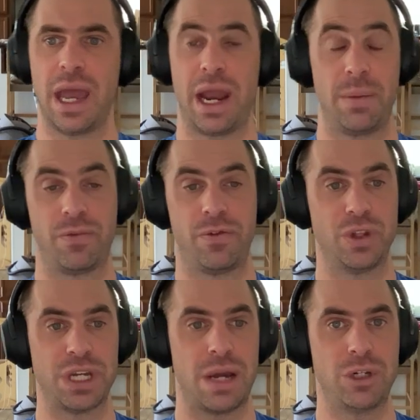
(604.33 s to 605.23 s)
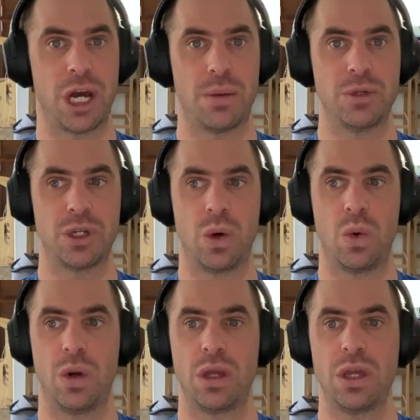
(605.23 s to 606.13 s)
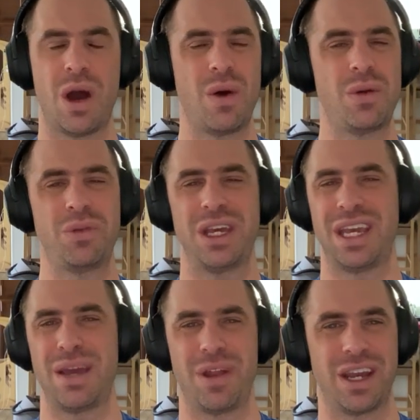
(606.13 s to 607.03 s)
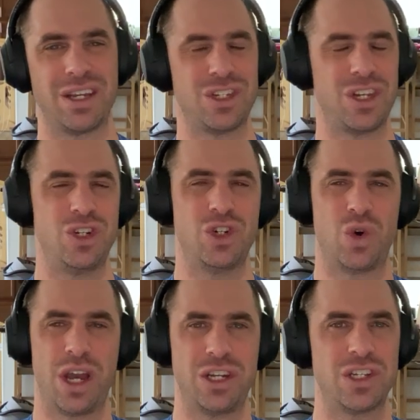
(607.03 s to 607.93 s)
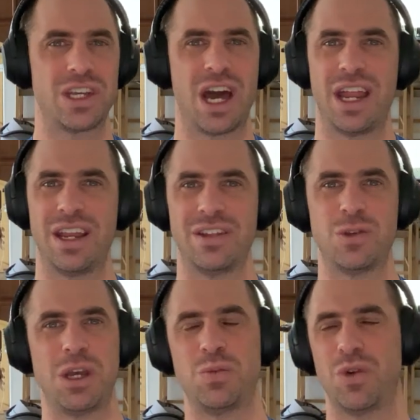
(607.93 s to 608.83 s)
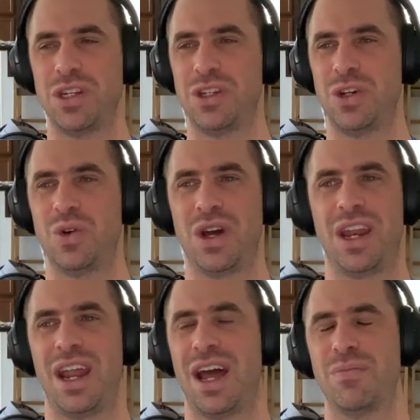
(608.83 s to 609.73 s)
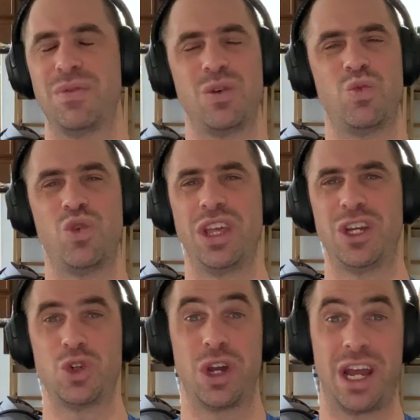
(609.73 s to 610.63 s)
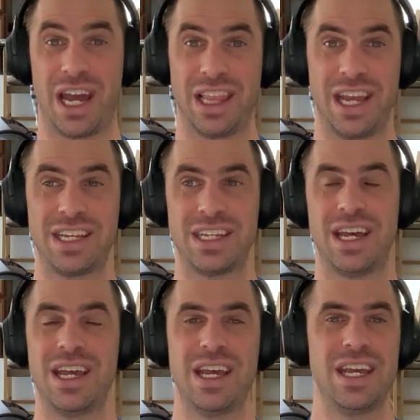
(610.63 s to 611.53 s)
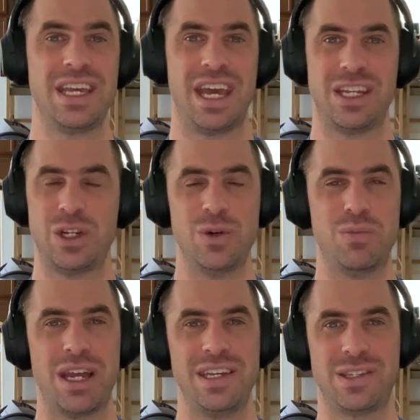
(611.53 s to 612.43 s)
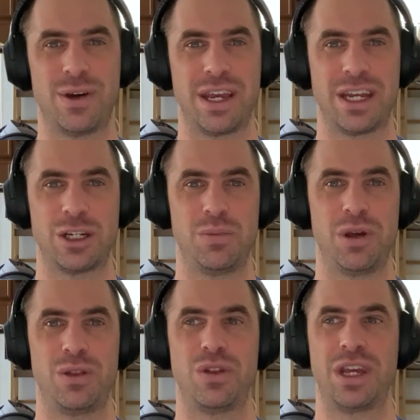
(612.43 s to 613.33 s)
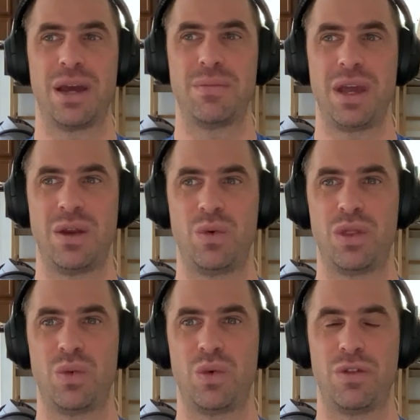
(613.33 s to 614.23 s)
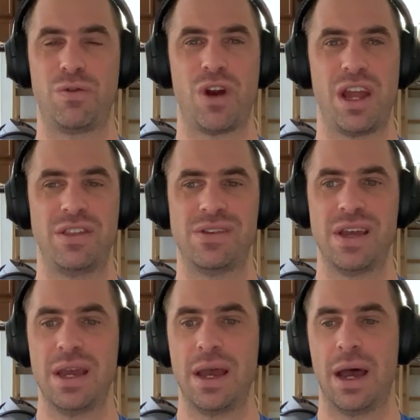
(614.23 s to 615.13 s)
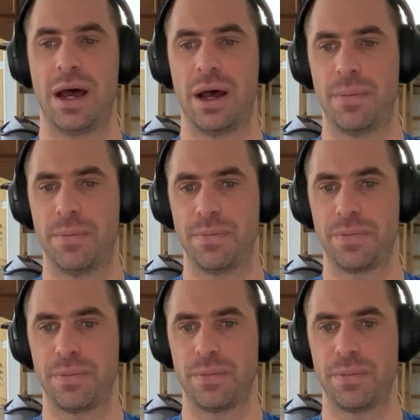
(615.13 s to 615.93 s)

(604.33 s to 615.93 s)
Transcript: and a full time job. So, you know, I want to play a game that I can just enjoy. I just got Space Marine 2 and I'm really enjoying it. I'd like to get two buddies so I can actually play through the campaign with with friends. Um,